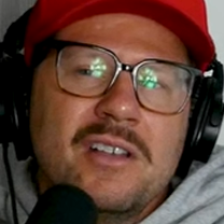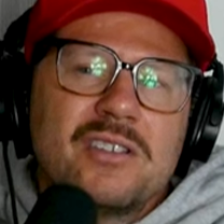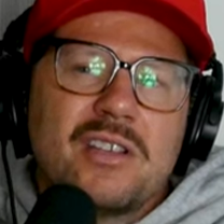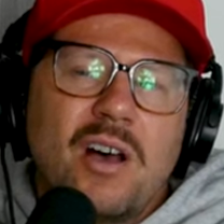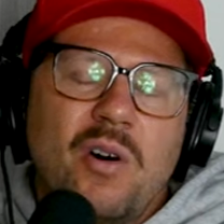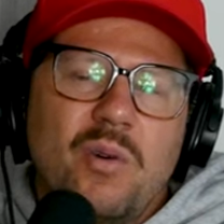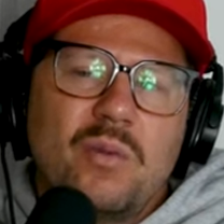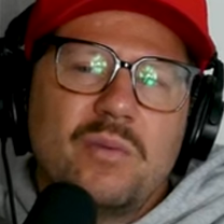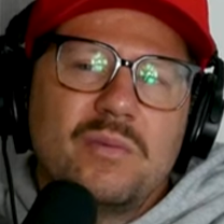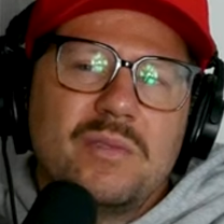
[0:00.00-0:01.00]

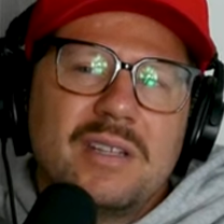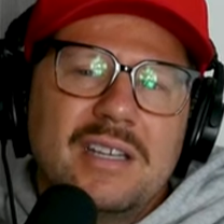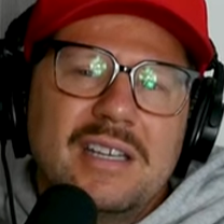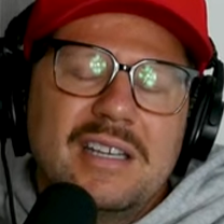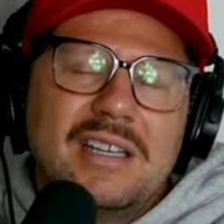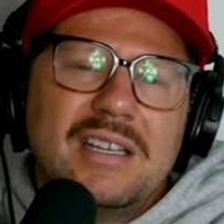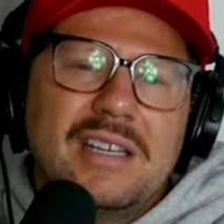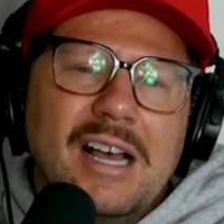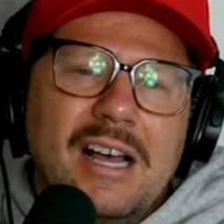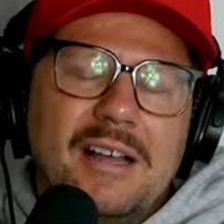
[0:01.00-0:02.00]
So
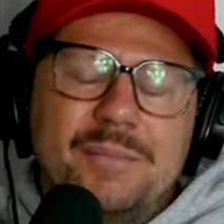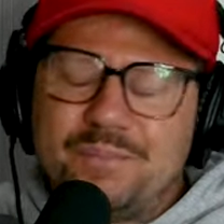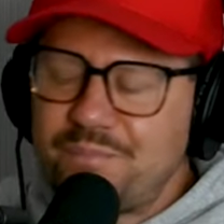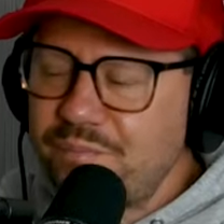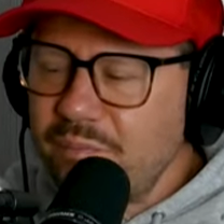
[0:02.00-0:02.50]
the, um,